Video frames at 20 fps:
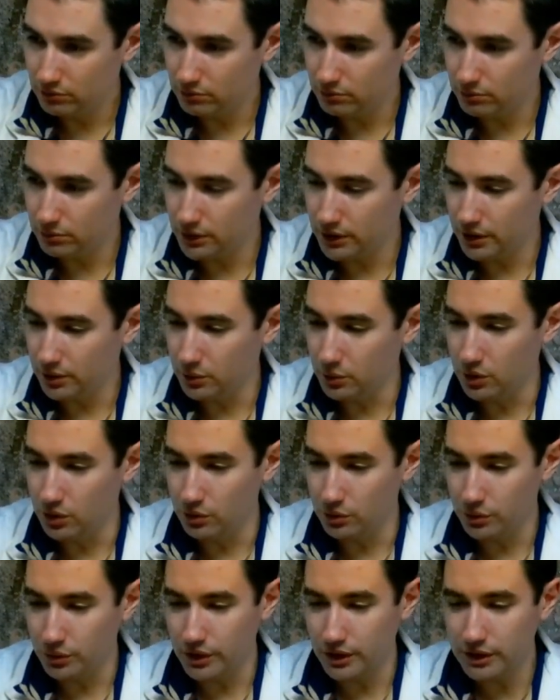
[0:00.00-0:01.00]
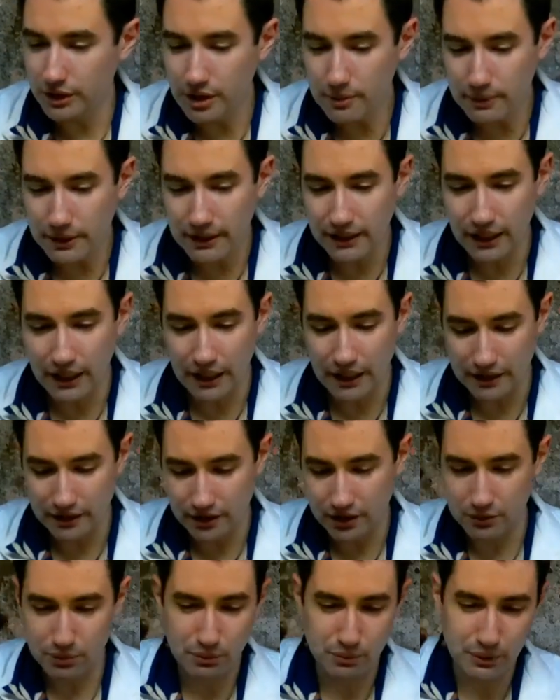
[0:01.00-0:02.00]
But it won't really be hot
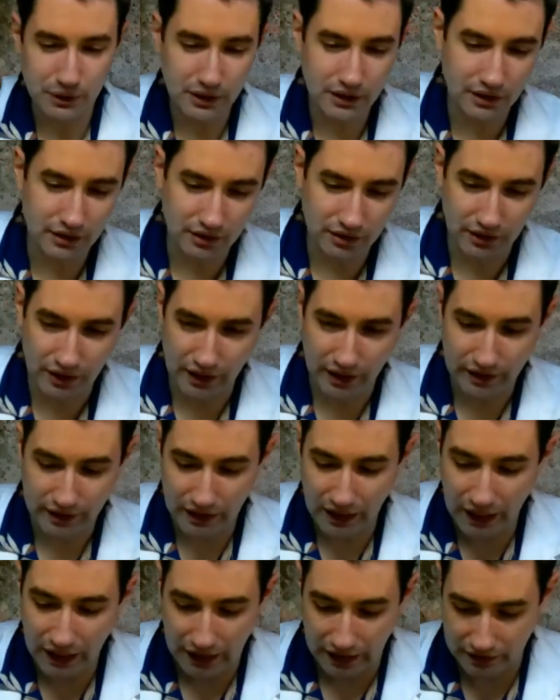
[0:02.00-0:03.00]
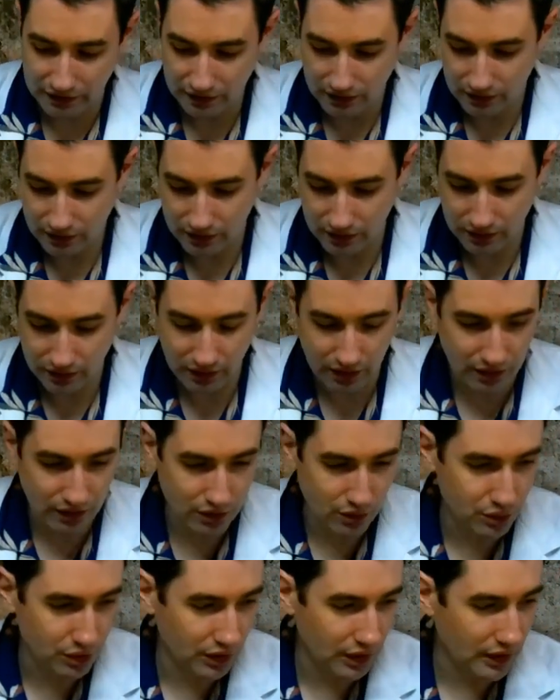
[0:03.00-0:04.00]
because paprika is not hot. It's not
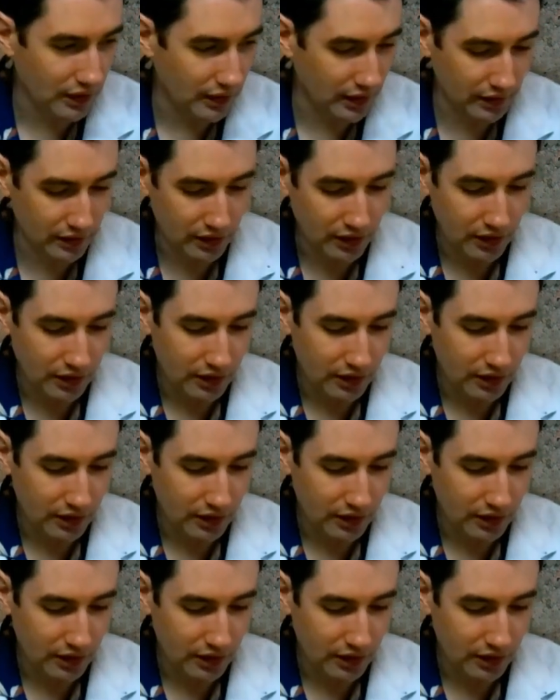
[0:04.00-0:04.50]
hugely hot.